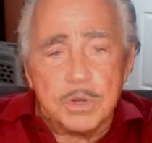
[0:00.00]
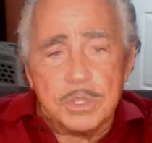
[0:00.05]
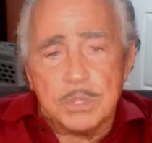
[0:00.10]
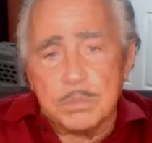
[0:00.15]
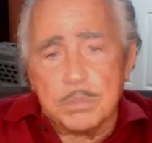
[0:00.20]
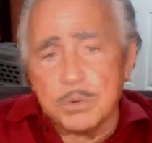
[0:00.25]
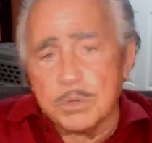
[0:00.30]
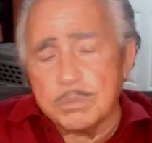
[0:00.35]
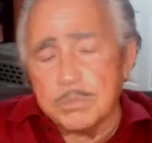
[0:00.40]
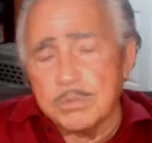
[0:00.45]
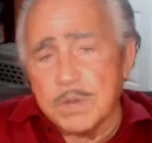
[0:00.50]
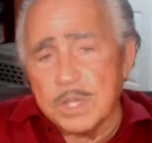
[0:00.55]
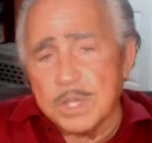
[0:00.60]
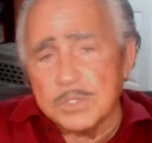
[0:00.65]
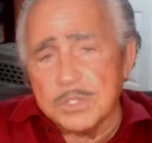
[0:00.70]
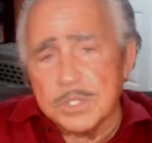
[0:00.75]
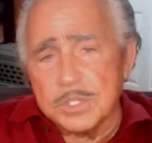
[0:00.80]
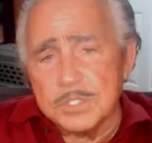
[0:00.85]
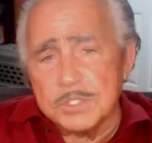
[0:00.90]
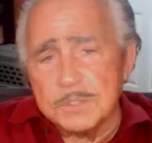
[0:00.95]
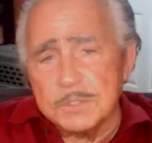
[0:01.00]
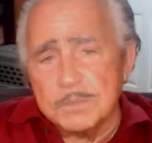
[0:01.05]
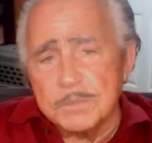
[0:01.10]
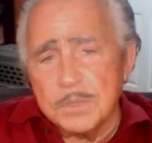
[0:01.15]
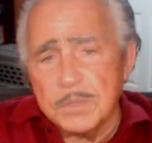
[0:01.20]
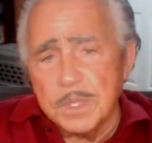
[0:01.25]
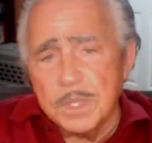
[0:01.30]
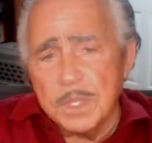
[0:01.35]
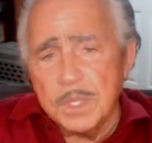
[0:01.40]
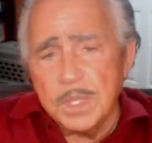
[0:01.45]
the birth process.
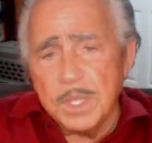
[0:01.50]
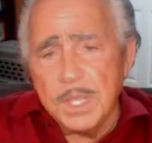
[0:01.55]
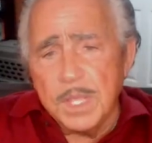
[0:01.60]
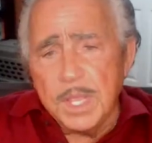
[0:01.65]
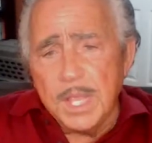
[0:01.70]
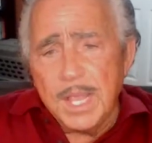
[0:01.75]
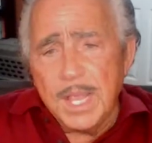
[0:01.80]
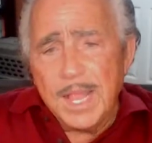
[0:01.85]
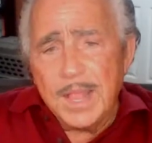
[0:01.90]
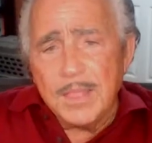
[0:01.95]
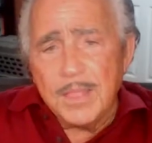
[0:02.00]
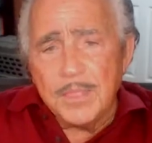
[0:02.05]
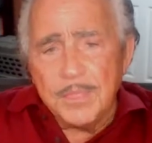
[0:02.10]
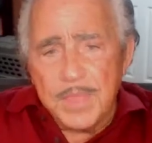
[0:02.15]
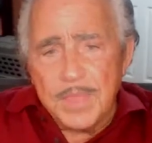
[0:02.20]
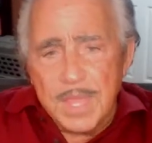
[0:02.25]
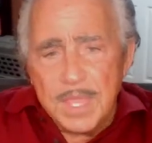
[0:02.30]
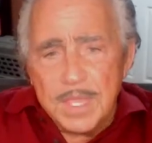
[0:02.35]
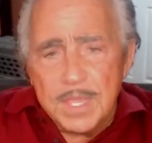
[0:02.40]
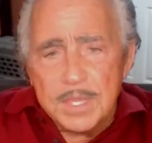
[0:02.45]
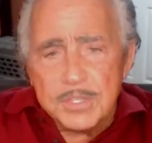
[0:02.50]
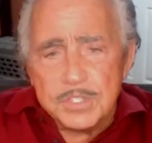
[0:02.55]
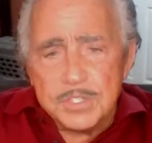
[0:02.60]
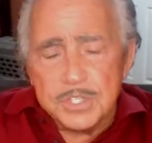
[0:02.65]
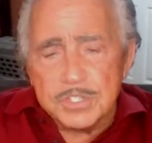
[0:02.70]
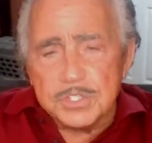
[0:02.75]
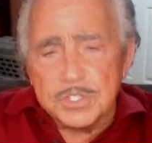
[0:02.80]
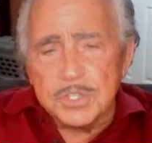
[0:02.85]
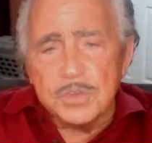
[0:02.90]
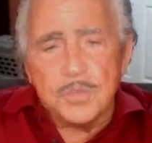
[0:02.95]
They
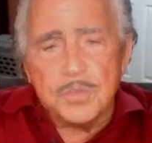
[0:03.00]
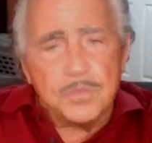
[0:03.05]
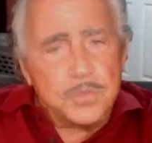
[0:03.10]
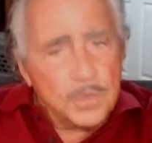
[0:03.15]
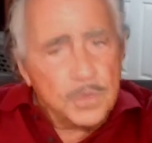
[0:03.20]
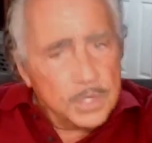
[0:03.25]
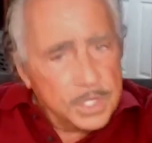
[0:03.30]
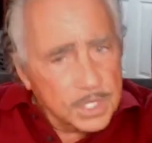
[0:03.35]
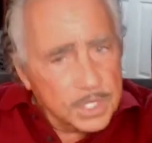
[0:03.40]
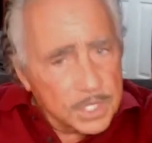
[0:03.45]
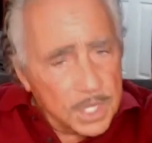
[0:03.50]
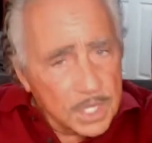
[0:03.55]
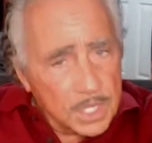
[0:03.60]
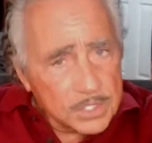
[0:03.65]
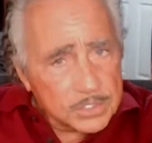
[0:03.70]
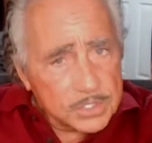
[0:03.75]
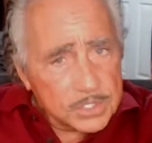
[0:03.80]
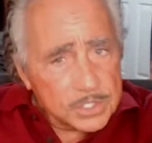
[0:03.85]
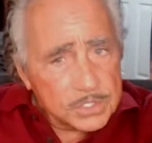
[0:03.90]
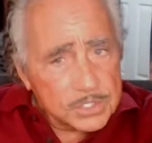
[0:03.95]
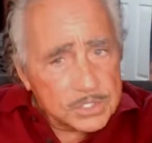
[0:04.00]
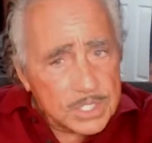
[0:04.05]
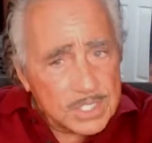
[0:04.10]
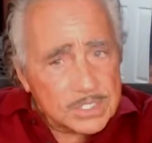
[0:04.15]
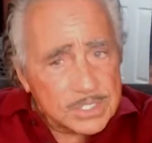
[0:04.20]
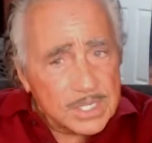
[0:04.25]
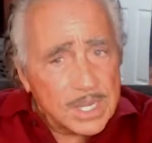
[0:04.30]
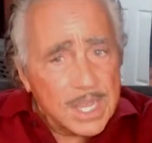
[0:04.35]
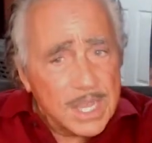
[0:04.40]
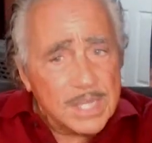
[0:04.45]
existed fully conscious as
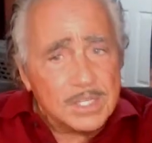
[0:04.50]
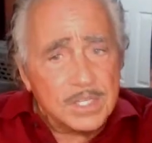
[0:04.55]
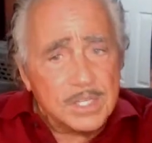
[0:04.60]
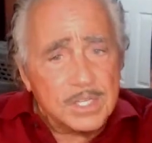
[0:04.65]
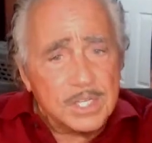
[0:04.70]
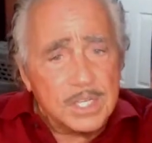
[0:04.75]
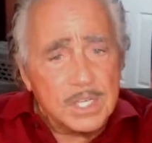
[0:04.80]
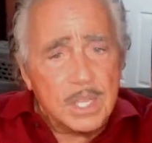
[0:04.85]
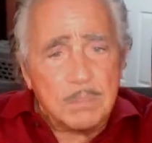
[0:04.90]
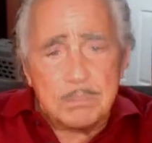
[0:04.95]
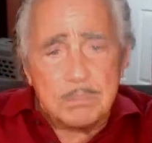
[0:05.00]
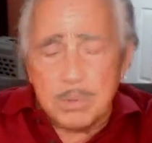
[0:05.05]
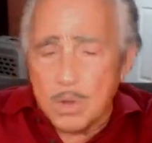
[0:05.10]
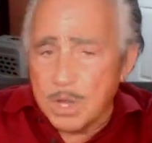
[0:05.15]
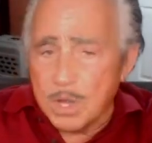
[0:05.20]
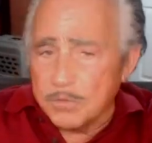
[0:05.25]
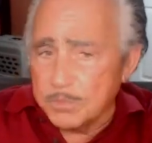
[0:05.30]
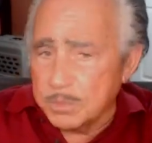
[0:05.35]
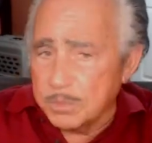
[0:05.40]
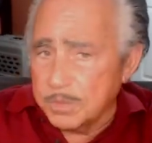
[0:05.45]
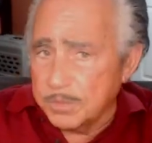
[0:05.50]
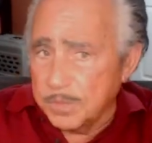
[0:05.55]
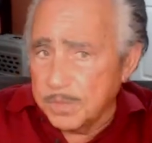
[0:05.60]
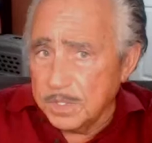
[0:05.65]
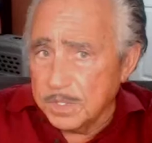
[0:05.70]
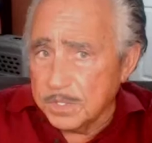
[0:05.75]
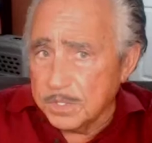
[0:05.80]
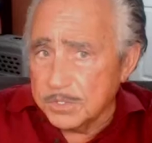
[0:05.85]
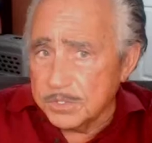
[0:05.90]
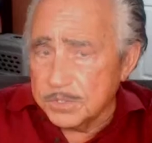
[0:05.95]
an entity apart from the
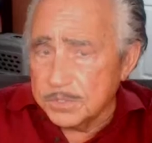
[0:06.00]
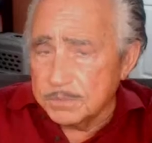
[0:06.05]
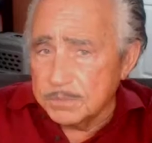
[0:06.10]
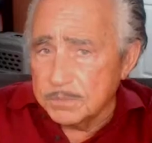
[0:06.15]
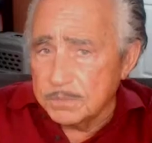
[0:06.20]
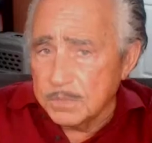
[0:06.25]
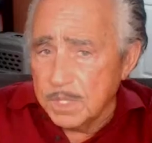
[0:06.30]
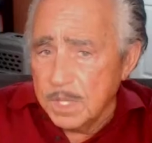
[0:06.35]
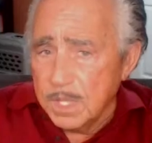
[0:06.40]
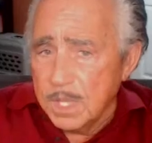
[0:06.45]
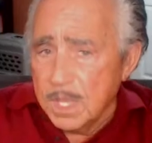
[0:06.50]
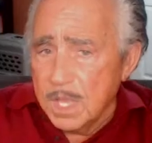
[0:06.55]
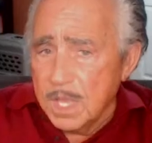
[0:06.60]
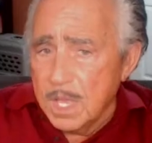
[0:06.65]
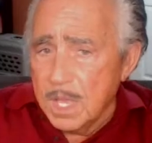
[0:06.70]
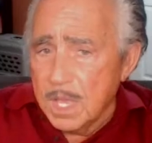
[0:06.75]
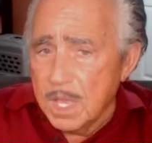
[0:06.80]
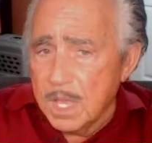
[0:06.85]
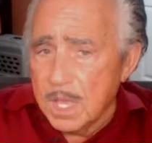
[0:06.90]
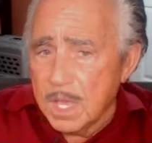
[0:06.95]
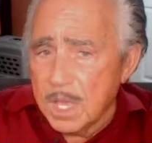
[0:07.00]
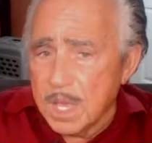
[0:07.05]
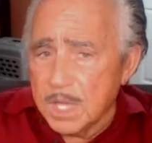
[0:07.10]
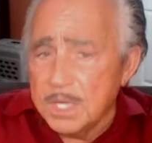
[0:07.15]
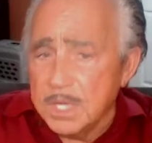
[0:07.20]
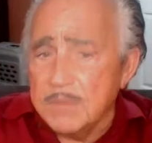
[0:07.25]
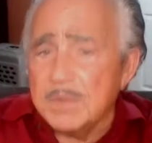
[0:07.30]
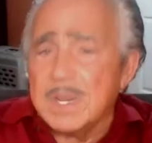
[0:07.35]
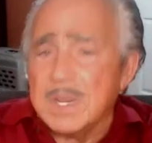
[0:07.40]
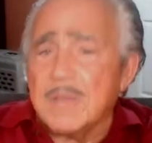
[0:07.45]
fetus. And
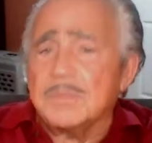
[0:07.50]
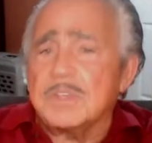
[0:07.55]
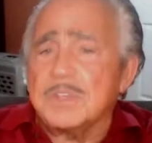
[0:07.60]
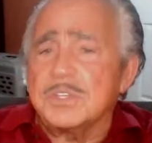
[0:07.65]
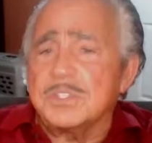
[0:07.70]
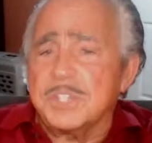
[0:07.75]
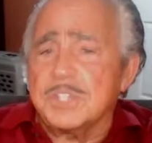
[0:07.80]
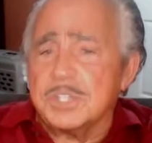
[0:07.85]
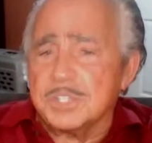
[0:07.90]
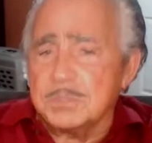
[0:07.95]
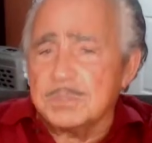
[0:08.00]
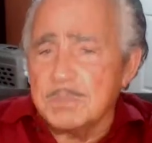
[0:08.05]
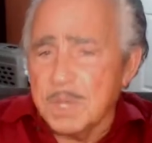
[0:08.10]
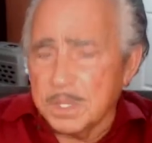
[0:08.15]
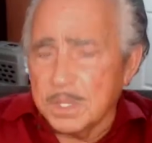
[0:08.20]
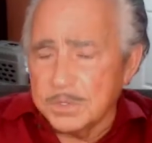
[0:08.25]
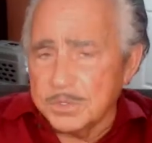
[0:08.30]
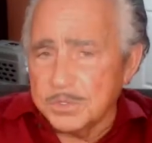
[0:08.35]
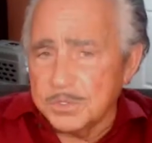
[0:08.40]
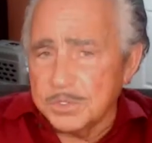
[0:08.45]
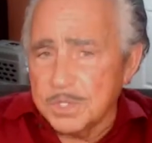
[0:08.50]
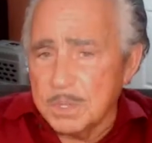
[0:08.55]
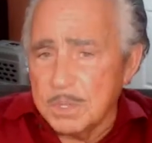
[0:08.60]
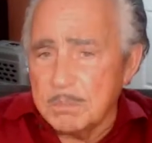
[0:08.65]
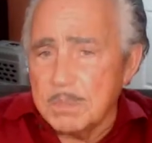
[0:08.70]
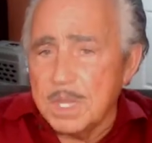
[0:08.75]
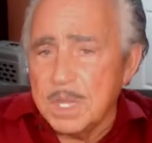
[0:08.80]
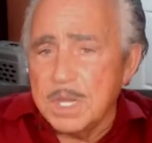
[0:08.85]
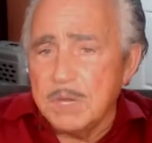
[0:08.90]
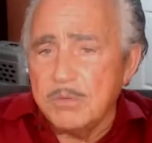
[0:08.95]
even after 6 months,
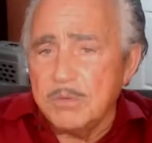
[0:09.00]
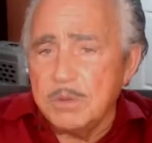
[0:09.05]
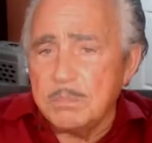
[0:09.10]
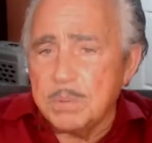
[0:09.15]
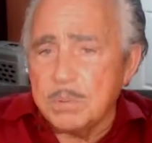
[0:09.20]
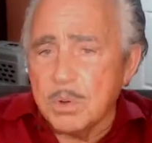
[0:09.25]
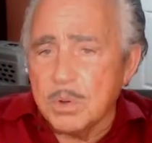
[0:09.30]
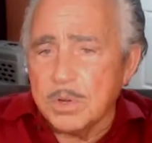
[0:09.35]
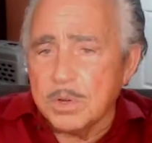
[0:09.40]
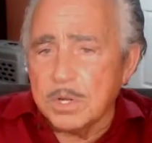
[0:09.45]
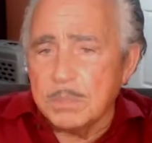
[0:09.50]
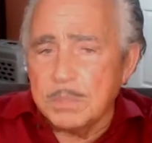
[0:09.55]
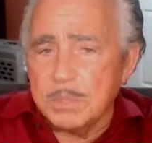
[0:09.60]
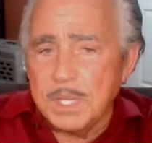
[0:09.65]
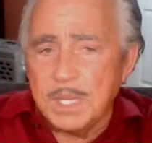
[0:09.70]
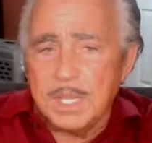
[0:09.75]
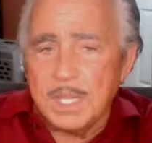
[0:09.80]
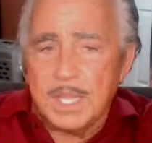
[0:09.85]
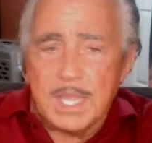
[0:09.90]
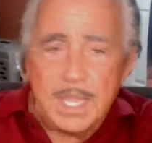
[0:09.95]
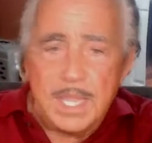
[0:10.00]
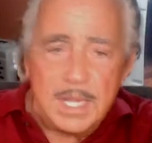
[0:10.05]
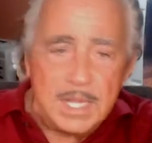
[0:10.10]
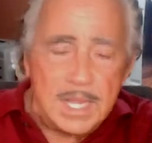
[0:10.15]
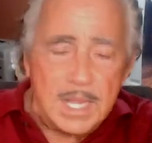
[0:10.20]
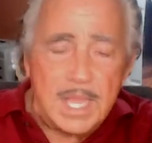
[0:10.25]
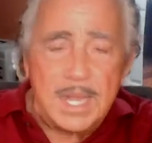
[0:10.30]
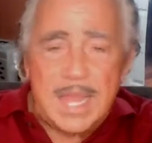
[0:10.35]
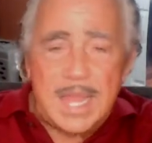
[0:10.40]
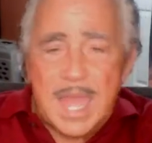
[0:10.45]
many reported being in
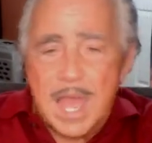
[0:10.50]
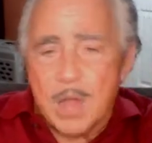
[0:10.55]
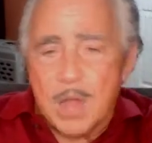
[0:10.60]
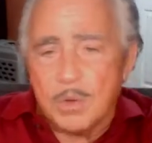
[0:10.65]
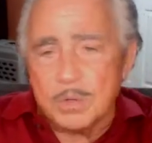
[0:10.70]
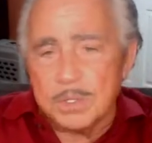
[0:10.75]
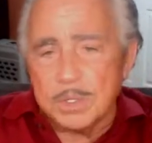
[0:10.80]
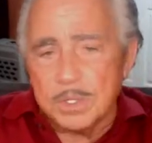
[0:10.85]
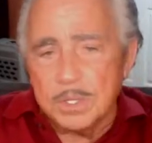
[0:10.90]
and out